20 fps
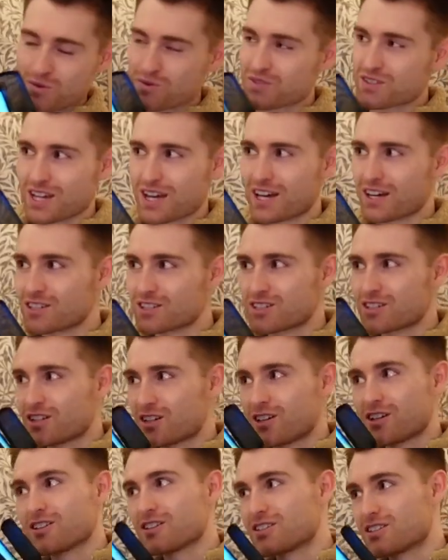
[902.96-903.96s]
we said,
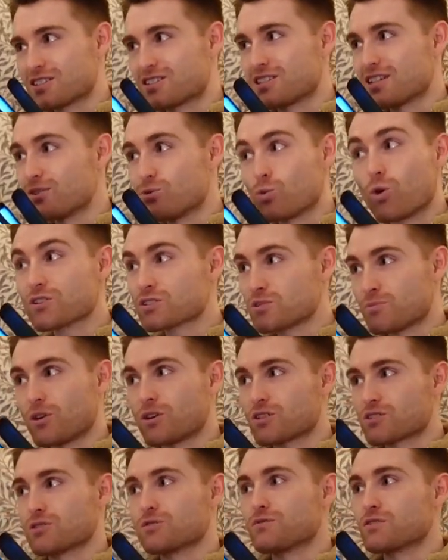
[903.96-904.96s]
it was a
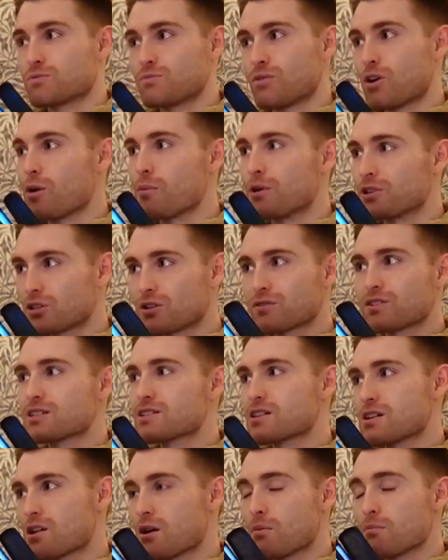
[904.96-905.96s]
box office bomb. I don't know the
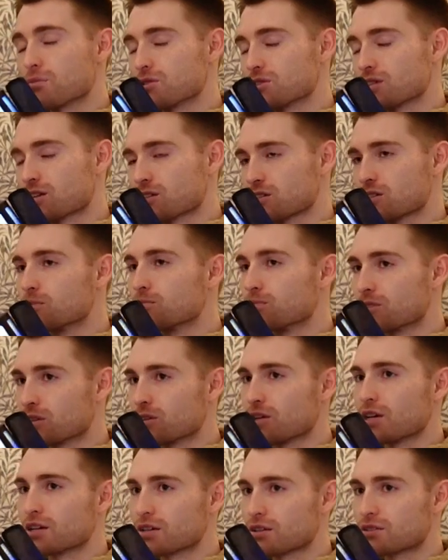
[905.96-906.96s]
exact numbers actually, but
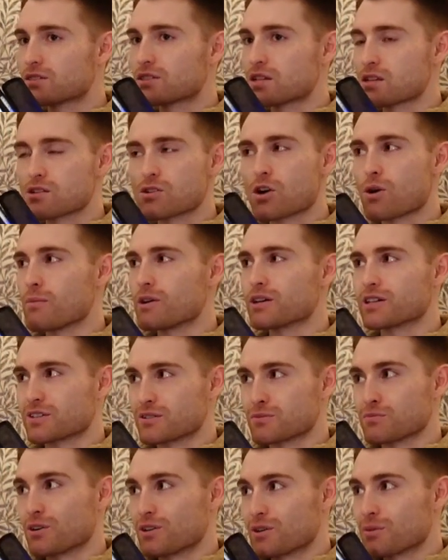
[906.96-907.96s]
it did not make
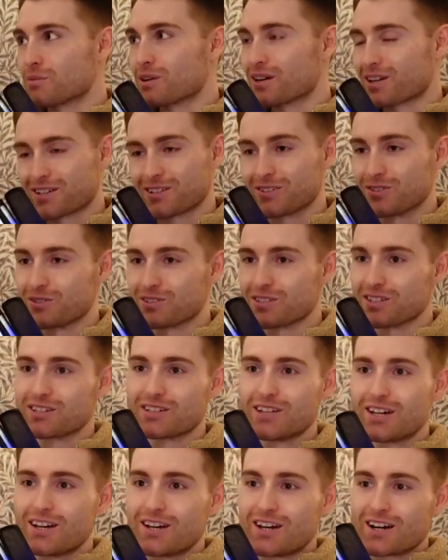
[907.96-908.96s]
its money back, I don't think.
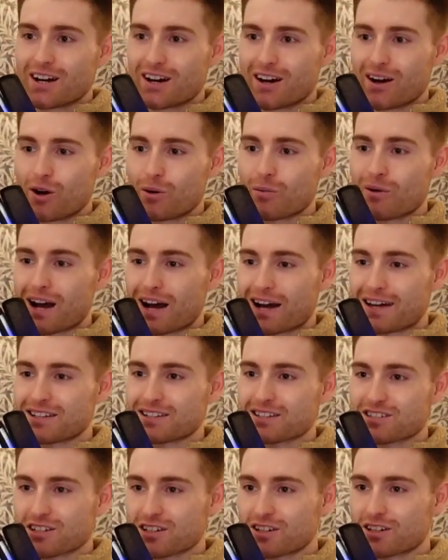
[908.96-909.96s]

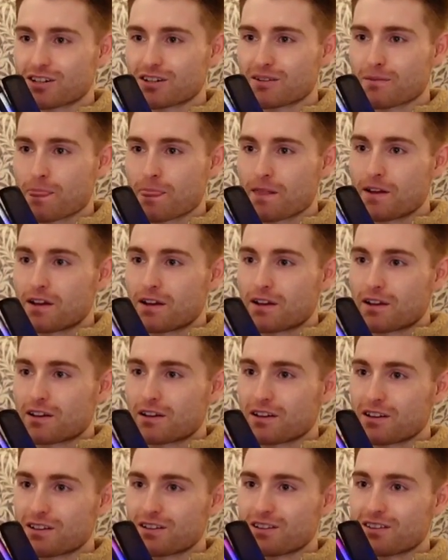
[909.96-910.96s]
And
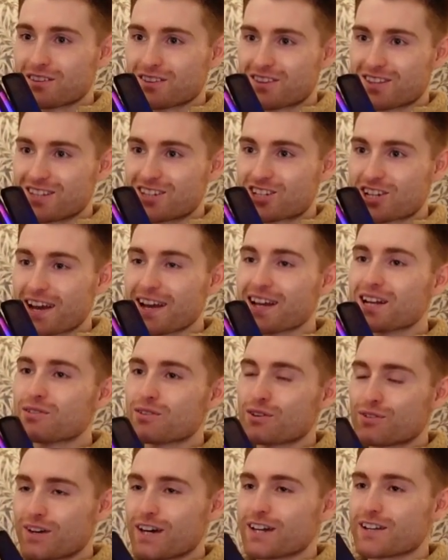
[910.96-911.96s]
the chain of
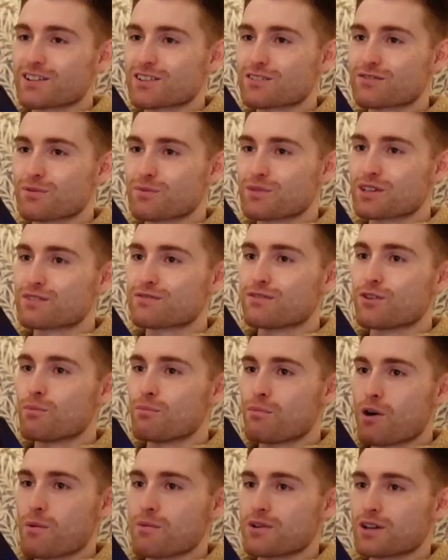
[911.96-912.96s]
events from this film
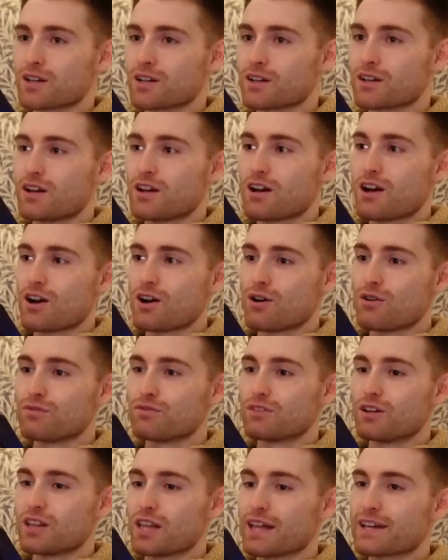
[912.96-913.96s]
bombing
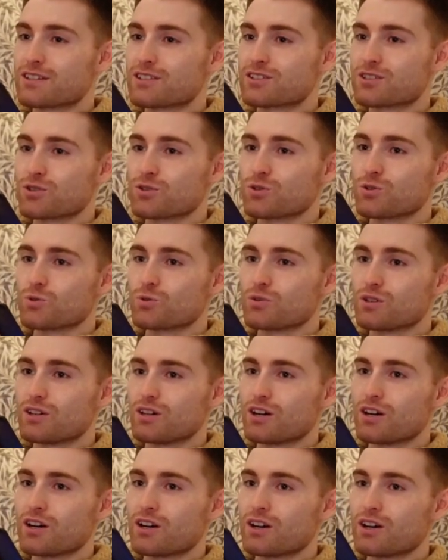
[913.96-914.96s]
have led to
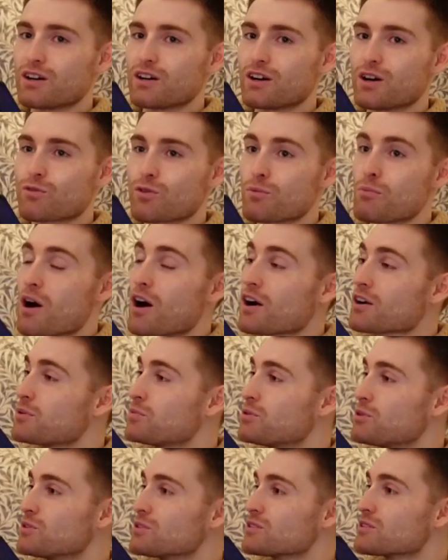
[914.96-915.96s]
a
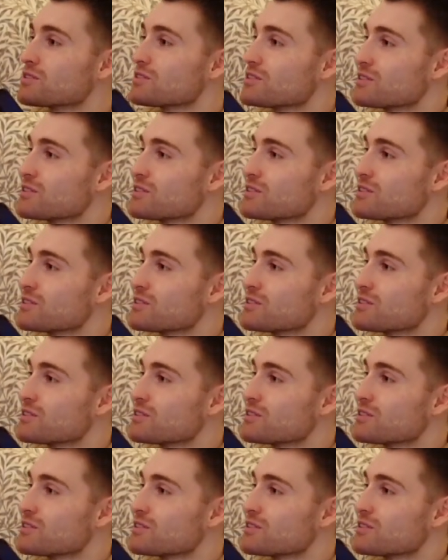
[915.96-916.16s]
remarkable